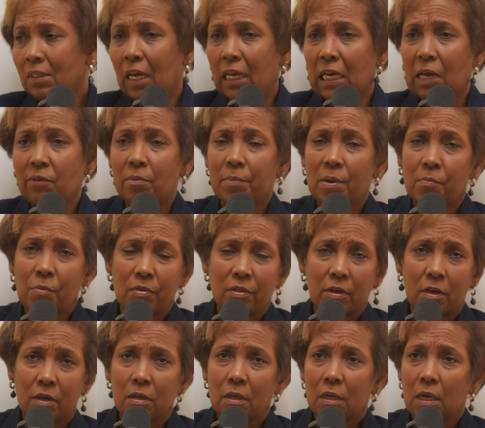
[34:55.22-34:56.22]
And I remember
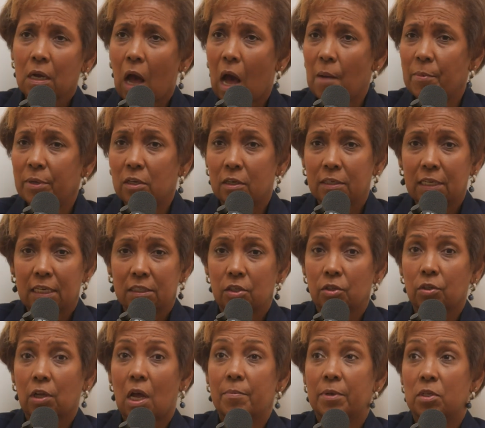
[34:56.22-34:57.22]
the commandant had to
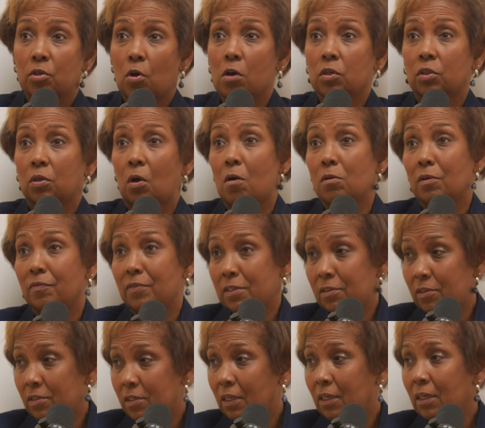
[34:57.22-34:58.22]
come and talk to all of
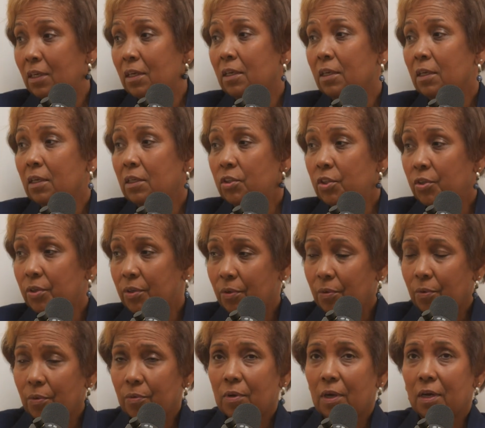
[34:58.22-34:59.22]
us
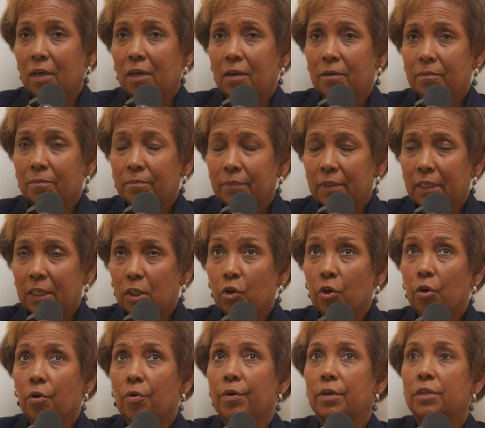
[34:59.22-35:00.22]
to
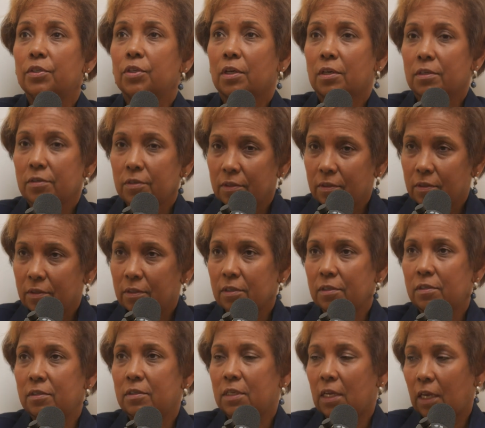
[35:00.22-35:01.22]
encourage us
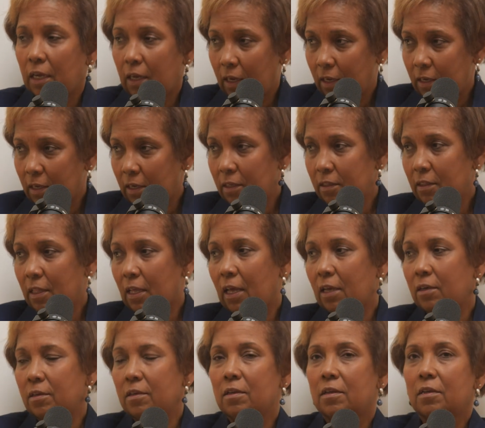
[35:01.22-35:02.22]
to stay.
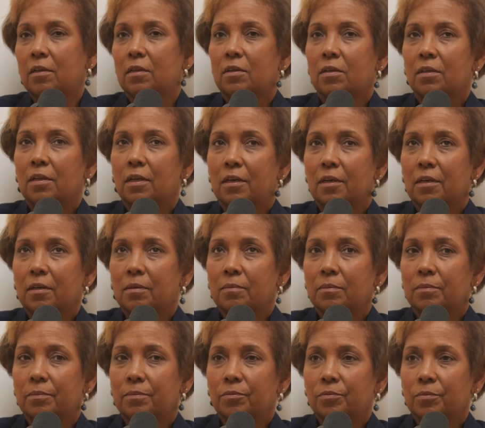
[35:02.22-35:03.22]
That
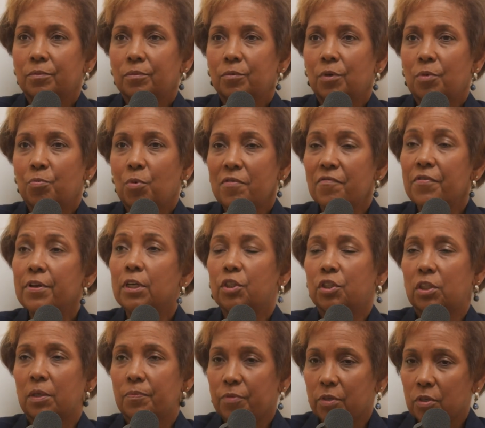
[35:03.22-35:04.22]
when we
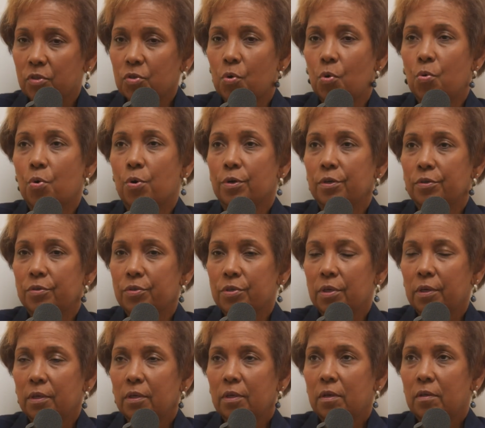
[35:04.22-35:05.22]
finished up this course,